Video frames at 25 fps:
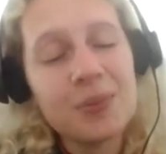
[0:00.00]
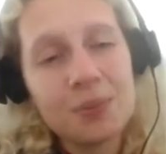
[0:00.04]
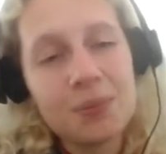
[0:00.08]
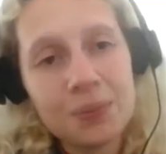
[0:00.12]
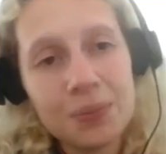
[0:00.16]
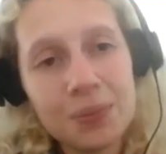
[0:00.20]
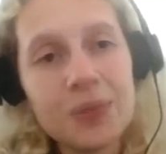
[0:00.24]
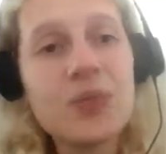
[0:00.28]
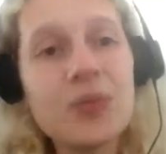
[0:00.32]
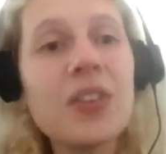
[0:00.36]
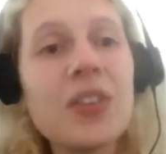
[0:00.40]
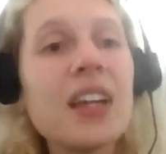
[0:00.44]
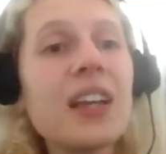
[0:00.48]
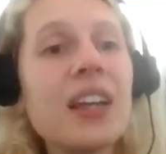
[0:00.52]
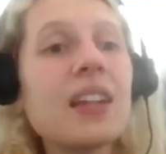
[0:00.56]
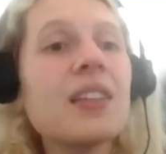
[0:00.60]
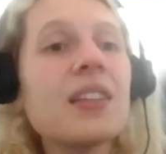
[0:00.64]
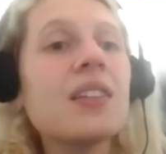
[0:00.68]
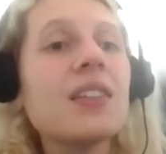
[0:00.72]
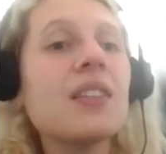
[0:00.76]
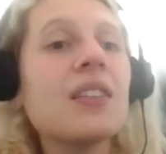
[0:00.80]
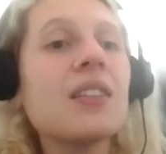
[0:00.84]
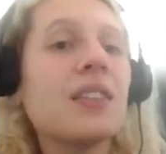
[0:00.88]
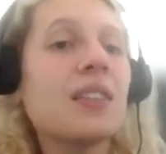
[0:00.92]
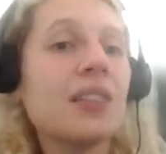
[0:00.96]
But then,
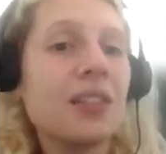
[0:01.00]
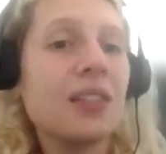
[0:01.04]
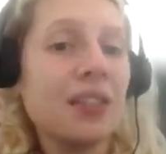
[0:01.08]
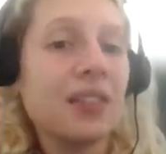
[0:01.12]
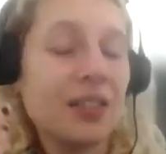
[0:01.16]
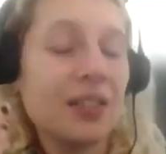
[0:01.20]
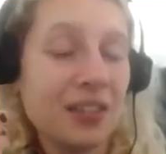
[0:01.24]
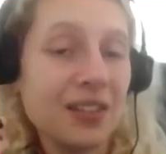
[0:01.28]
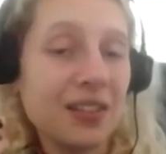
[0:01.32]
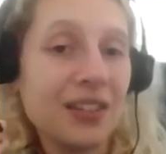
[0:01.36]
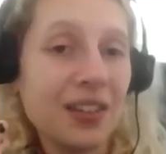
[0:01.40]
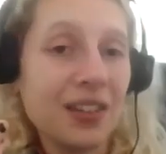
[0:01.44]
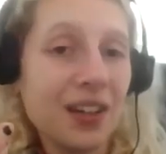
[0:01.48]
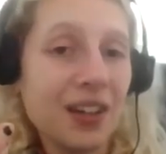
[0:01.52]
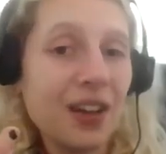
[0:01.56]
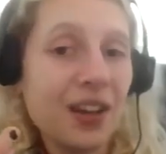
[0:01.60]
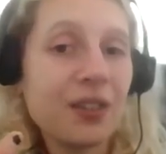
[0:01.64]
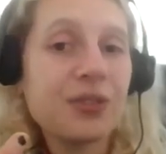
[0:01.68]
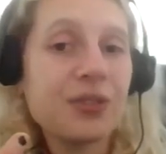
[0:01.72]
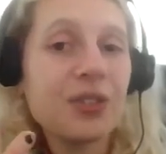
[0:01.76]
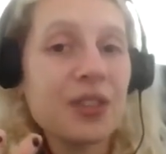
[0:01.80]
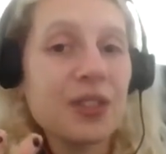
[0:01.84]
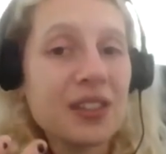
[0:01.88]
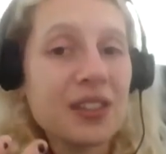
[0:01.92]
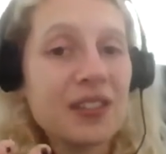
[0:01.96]

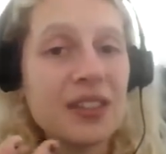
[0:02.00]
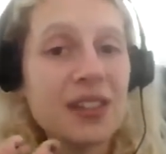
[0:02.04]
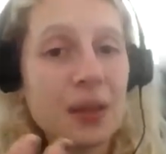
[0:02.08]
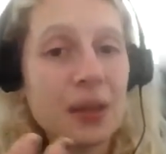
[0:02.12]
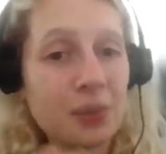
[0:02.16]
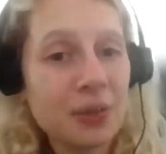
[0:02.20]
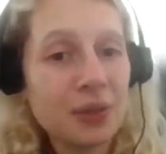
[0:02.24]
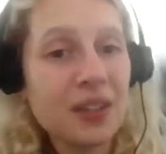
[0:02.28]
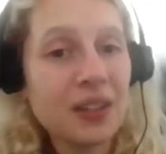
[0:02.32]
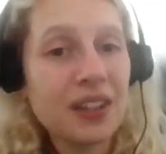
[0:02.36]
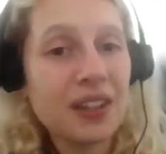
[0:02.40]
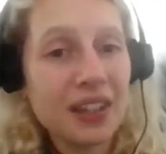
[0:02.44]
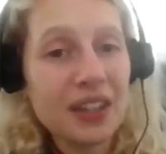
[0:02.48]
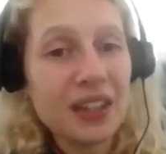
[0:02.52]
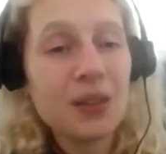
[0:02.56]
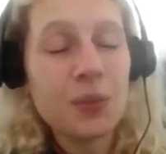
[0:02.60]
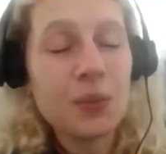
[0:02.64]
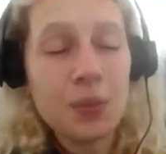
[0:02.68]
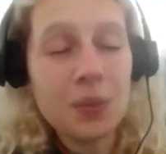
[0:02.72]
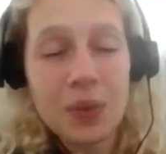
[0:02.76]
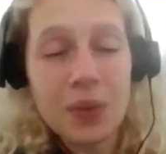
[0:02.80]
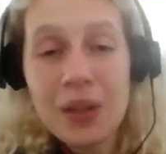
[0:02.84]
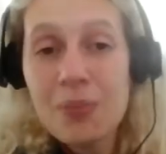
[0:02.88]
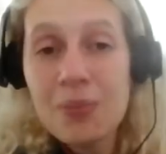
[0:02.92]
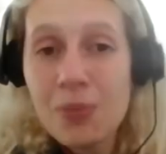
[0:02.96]
after accepting it,
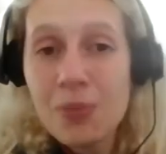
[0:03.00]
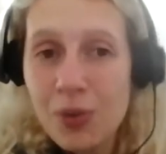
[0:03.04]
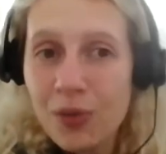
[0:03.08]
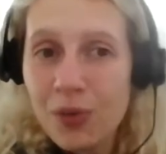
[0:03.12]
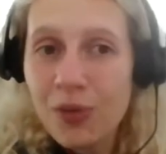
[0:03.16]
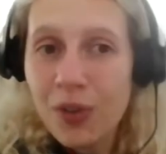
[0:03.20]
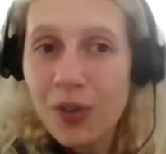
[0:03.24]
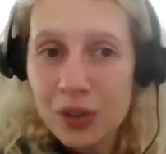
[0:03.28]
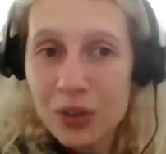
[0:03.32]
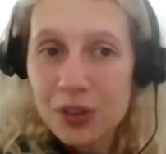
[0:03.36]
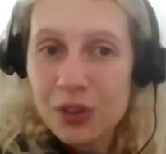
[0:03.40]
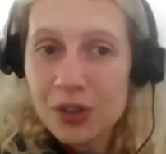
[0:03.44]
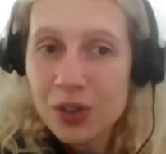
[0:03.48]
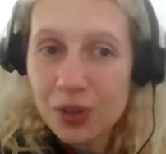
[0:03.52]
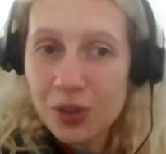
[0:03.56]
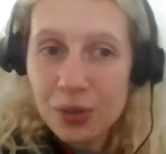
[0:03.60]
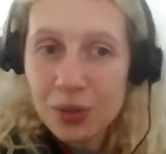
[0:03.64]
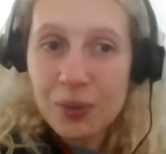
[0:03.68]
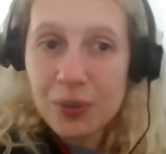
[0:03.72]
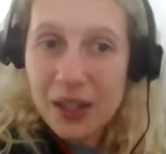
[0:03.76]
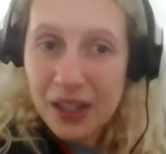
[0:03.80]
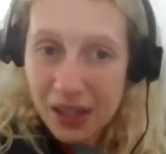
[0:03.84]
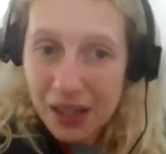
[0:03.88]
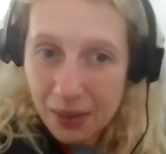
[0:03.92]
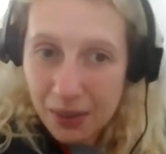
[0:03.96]
we move on to
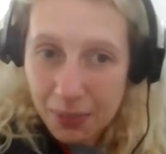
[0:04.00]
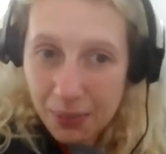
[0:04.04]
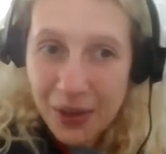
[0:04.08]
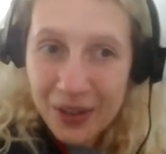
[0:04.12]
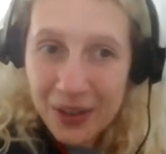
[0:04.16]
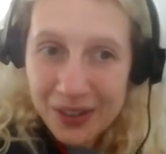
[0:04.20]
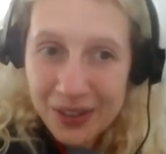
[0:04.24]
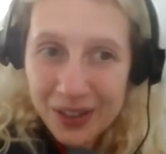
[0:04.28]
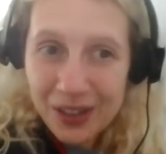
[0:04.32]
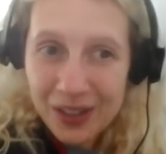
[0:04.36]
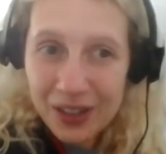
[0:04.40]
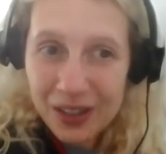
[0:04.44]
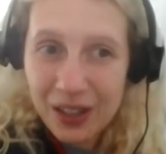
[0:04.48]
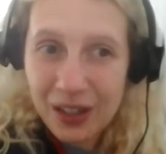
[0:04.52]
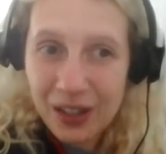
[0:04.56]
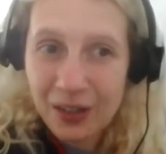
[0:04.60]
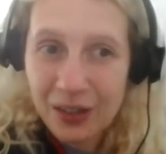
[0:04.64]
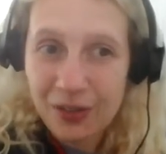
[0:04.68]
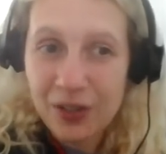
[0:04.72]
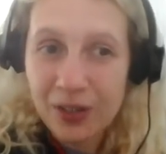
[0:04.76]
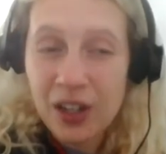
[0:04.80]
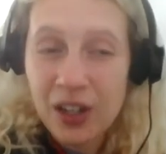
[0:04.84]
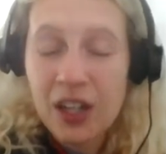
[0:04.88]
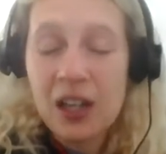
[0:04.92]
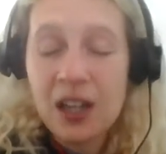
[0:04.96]
being positive.
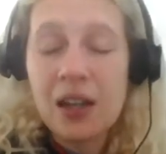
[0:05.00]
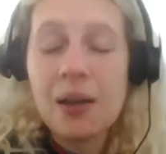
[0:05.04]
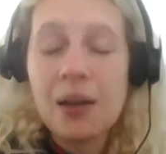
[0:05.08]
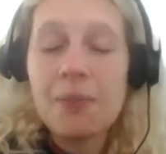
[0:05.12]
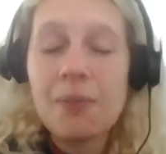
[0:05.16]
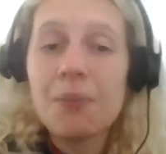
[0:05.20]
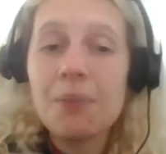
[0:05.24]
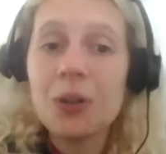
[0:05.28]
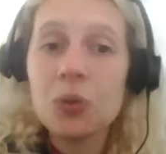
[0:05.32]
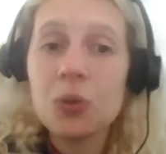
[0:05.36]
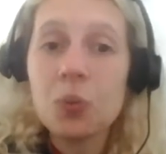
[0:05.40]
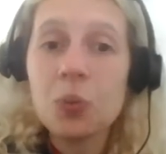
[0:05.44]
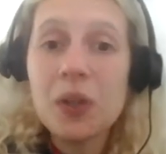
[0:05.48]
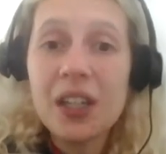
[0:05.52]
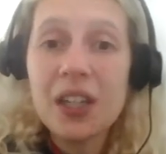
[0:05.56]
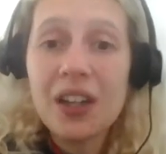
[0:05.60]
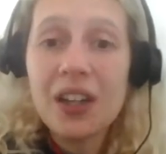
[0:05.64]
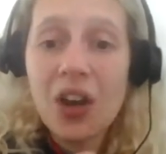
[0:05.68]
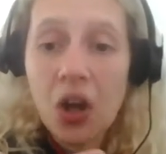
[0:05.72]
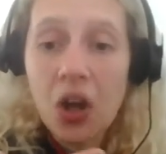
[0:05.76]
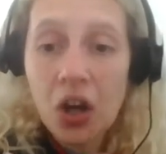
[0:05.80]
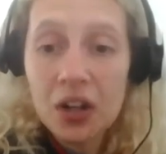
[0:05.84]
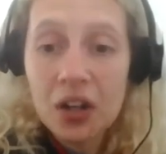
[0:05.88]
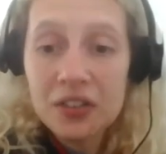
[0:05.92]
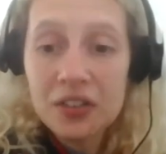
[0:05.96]
But we
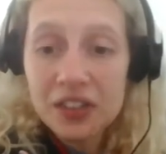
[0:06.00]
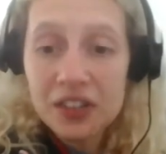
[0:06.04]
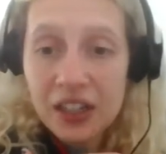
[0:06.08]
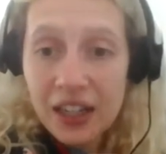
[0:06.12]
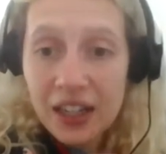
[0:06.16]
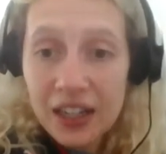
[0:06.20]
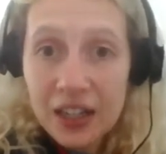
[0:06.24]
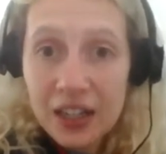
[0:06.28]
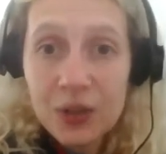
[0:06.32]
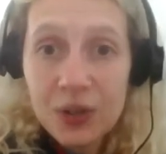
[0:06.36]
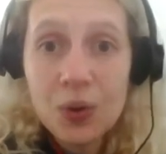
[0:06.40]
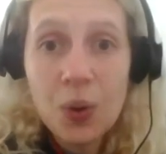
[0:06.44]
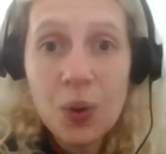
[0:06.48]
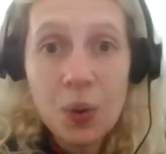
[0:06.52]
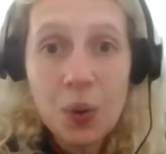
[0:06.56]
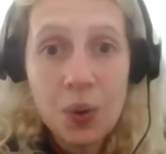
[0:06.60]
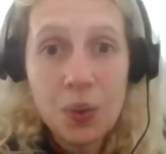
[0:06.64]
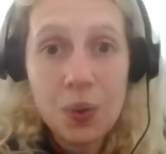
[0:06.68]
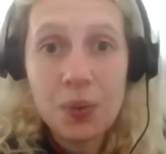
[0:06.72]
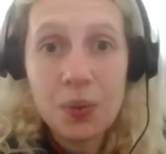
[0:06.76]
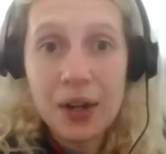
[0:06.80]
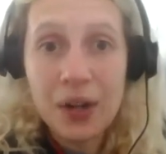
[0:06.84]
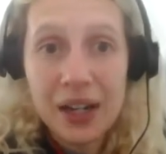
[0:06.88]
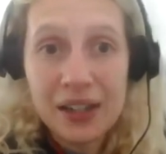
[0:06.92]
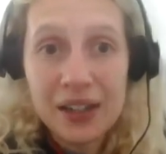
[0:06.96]
can't
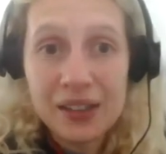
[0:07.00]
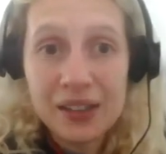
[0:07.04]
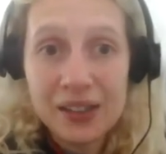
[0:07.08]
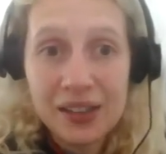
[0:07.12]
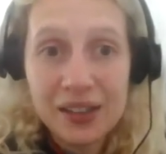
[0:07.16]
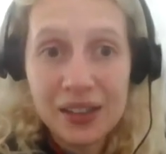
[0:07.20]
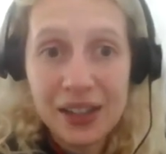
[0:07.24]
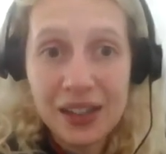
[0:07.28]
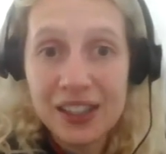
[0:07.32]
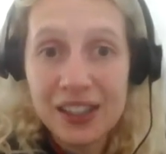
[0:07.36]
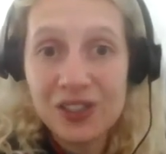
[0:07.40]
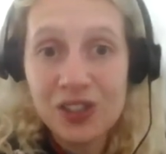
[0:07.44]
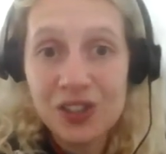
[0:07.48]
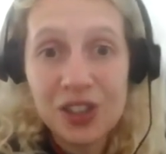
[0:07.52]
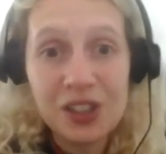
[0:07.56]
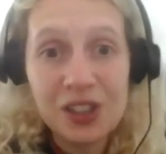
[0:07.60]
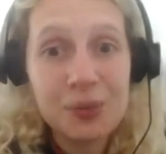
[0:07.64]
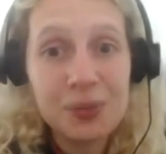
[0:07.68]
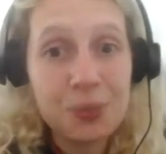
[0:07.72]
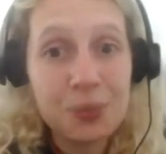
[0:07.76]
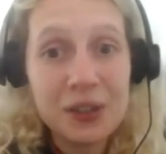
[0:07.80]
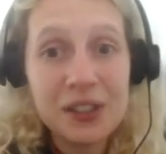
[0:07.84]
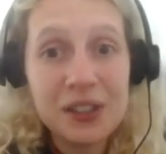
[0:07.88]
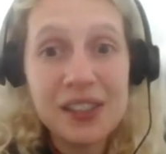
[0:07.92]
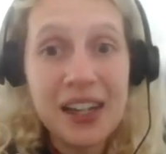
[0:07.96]
ignore it and
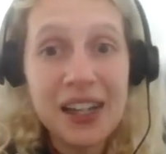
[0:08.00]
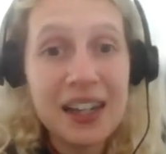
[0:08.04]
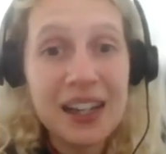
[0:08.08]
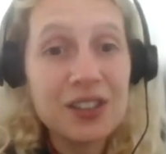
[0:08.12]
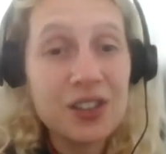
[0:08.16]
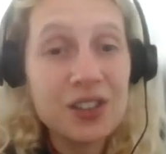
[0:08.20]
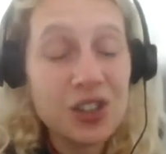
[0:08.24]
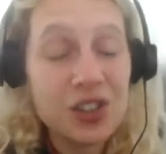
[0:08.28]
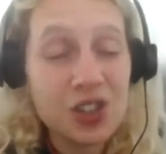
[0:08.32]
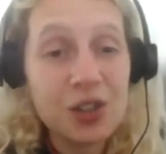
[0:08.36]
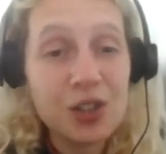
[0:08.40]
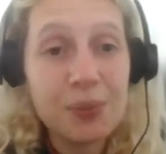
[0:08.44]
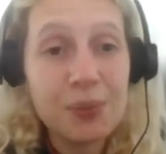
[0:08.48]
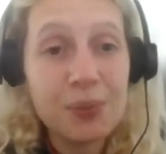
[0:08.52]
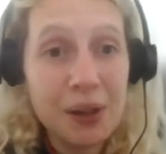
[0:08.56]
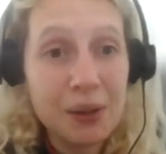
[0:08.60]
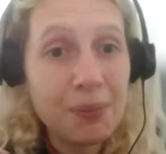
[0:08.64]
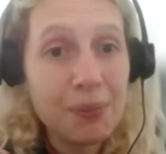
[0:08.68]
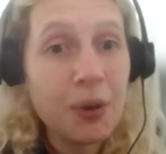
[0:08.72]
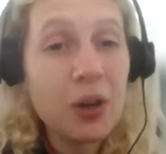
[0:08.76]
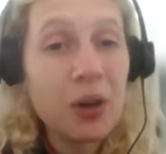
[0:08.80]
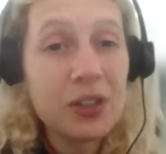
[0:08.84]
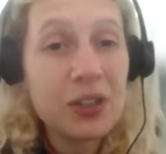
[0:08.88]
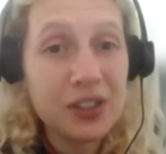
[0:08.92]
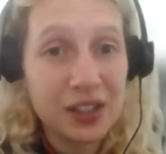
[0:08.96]
just pretend to be
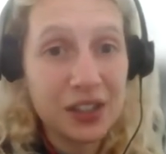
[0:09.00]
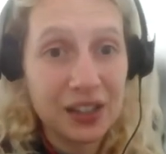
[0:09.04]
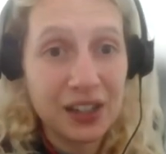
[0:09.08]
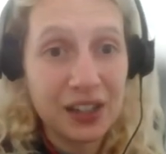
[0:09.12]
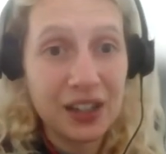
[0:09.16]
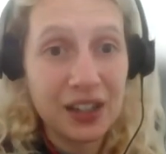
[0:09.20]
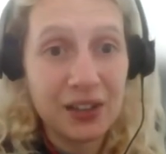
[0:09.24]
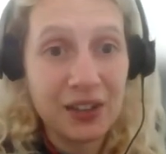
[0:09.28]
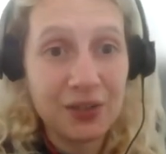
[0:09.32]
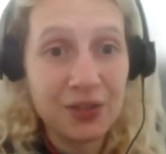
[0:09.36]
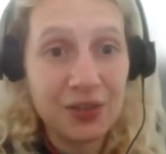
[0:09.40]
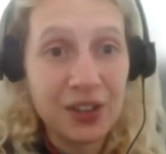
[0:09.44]
positive.